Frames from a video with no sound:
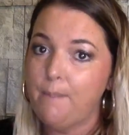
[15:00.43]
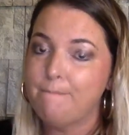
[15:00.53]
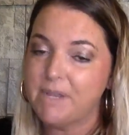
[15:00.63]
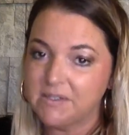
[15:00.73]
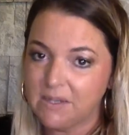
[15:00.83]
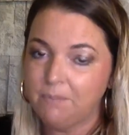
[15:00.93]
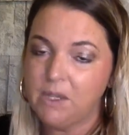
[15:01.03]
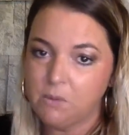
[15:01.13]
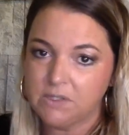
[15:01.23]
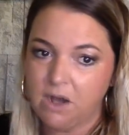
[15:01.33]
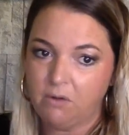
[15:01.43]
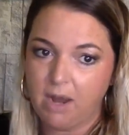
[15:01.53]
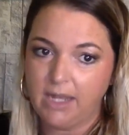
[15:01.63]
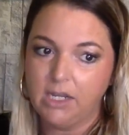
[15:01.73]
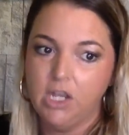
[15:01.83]
but something was not
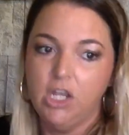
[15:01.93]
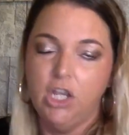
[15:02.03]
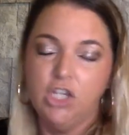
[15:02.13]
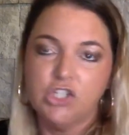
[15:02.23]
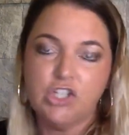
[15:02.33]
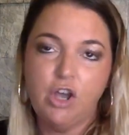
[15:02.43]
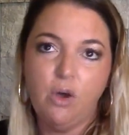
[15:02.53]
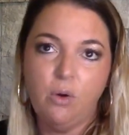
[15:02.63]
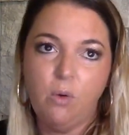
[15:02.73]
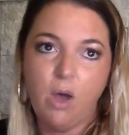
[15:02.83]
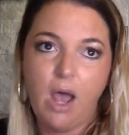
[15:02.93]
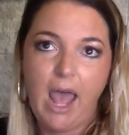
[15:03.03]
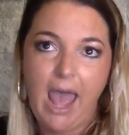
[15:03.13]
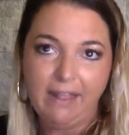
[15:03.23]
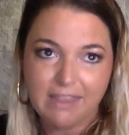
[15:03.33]
right. So
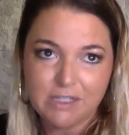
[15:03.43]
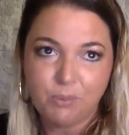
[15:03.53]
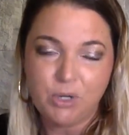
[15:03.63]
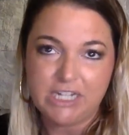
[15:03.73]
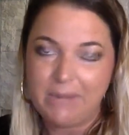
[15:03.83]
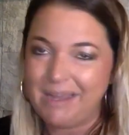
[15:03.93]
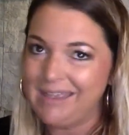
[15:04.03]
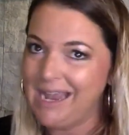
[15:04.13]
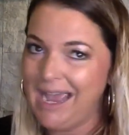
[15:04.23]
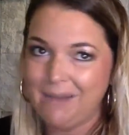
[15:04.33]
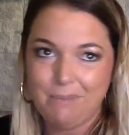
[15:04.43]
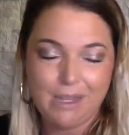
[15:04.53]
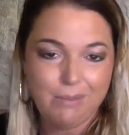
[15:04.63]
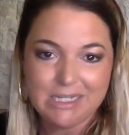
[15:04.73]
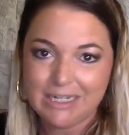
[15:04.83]
at this point in time, I think I had
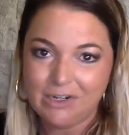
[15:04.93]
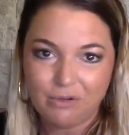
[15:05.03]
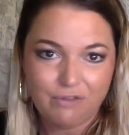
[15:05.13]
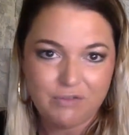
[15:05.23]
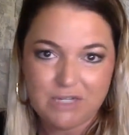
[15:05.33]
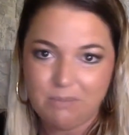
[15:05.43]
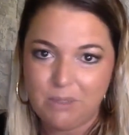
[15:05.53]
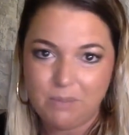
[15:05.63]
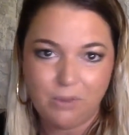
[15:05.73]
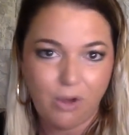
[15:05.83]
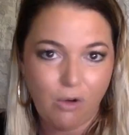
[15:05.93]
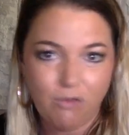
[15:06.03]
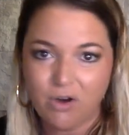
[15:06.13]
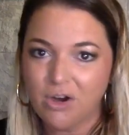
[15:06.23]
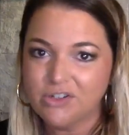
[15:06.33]
maybe 10 or 15 people
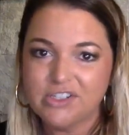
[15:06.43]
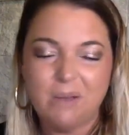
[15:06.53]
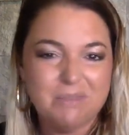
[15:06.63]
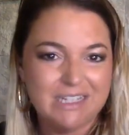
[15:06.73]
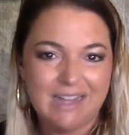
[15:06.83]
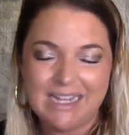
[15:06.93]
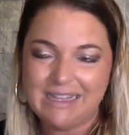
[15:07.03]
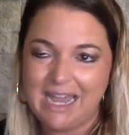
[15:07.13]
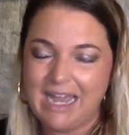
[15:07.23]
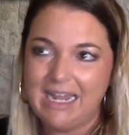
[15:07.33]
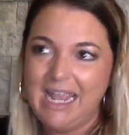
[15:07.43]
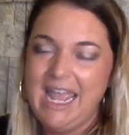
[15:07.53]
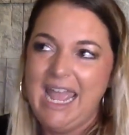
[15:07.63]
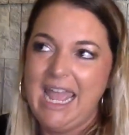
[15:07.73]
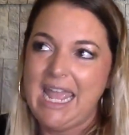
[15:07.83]
over, something like that.
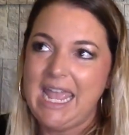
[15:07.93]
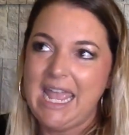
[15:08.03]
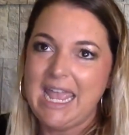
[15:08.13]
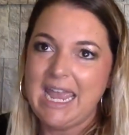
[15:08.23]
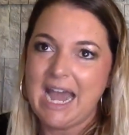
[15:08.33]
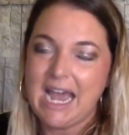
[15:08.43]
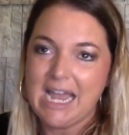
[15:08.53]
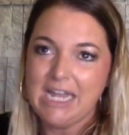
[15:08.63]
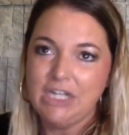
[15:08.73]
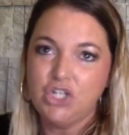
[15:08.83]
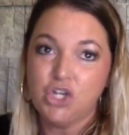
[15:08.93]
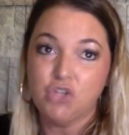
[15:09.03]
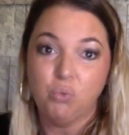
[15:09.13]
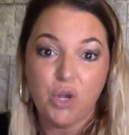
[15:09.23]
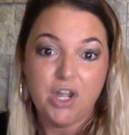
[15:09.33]
And I just
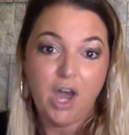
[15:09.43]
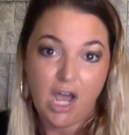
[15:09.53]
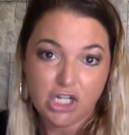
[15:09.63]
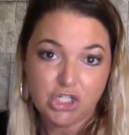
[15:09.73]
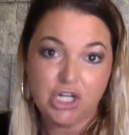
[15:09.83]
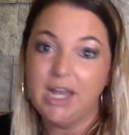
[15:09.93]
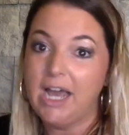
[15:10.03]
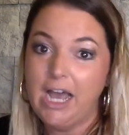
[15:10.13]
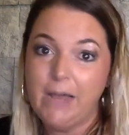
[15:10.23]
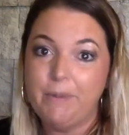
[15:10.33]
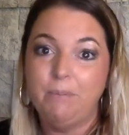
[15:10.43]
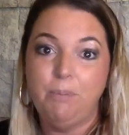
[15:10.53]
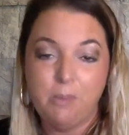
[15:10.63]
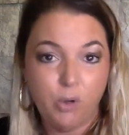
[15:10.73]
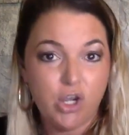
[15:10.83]
would not shut up, and
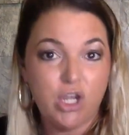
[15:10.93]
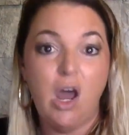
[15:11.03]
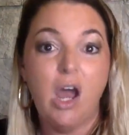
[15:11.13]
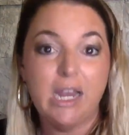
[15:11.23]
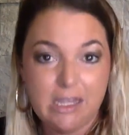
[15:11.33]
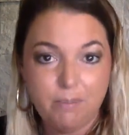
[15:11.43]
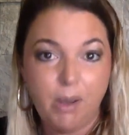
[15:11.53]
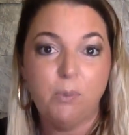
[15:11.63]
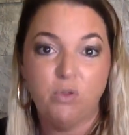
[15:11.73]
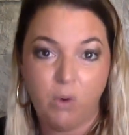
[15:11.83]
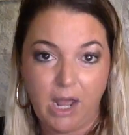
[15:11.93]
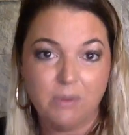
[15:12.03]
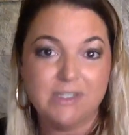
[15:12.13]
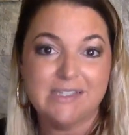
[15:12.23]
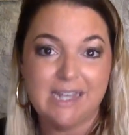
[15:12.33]
people could not keep up with what I
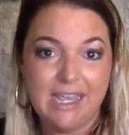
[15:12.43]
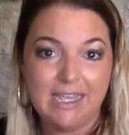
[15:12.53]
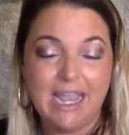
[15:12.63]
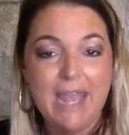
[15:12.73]
was saying.